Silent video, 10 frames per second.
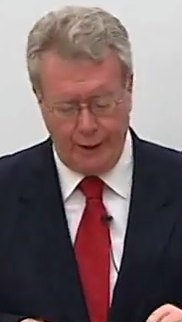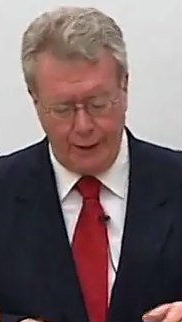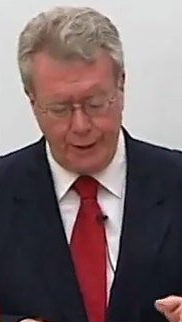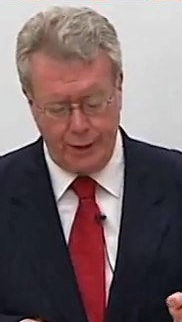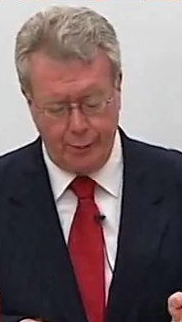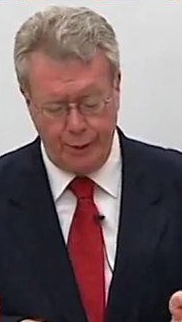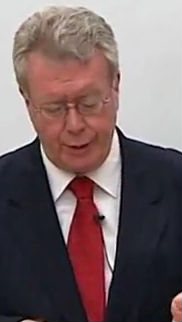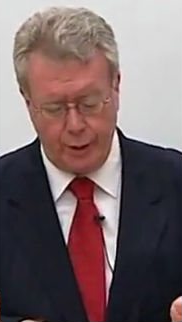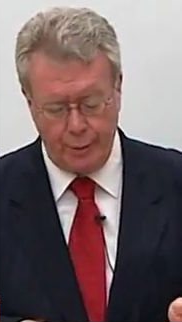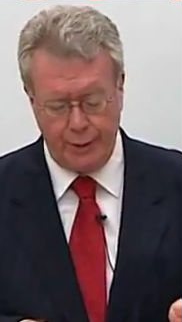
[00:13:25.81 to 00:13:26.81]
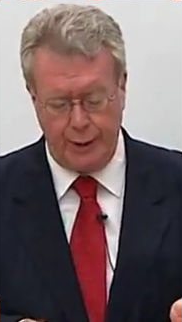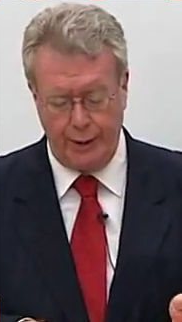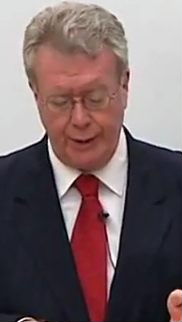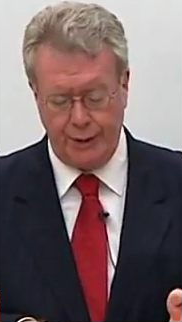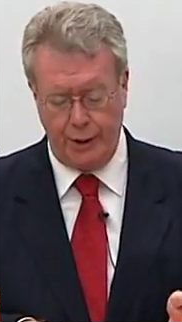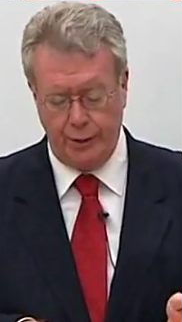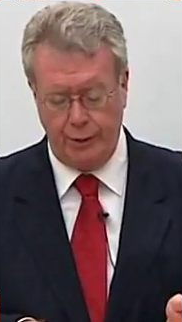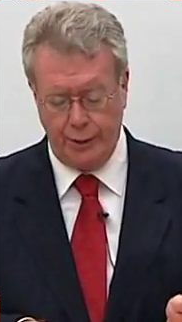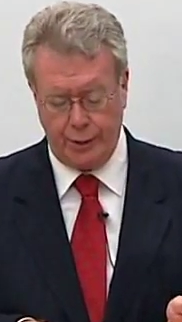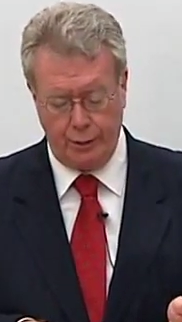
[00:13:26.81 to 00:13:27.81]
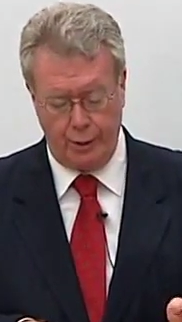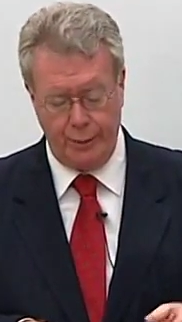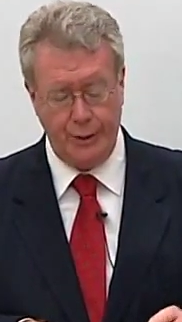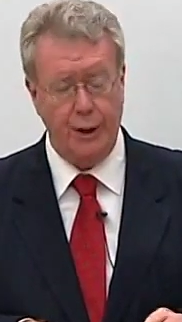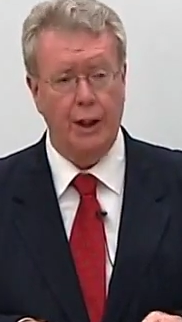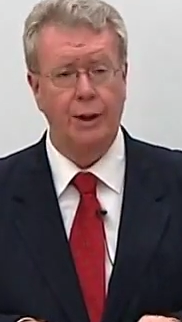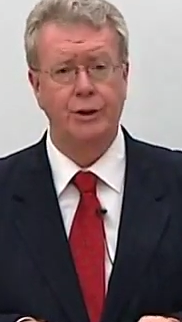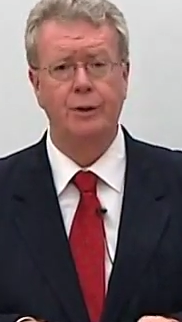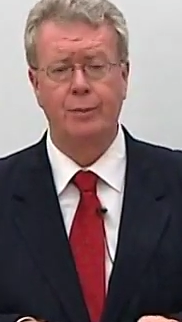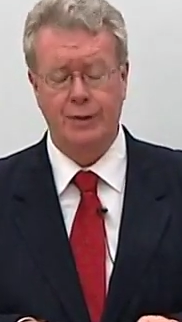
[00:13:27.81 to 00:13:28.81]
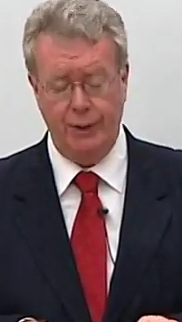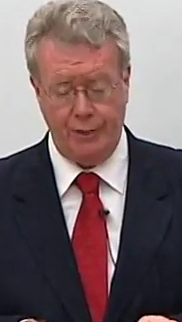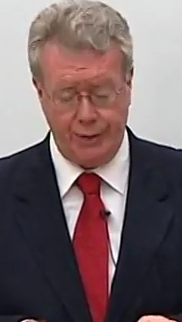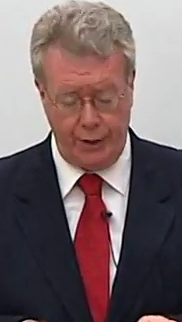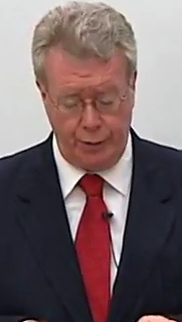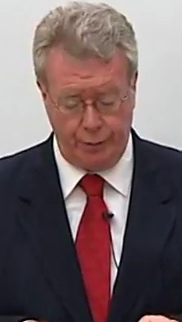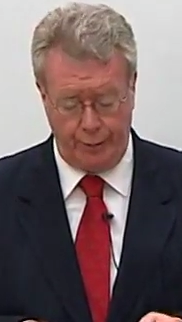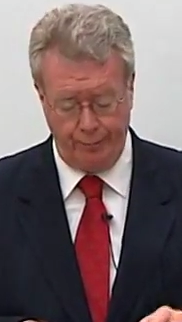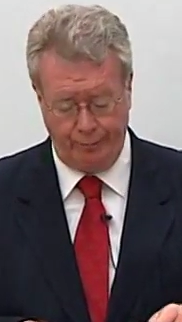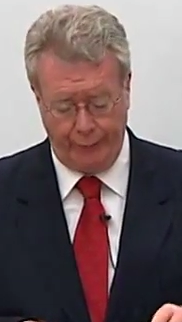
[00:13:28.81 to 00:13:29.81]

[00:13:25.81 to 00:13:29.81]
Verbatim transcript: ladies and gentlemen, it's common to hear this century described as an Asian Pacific century.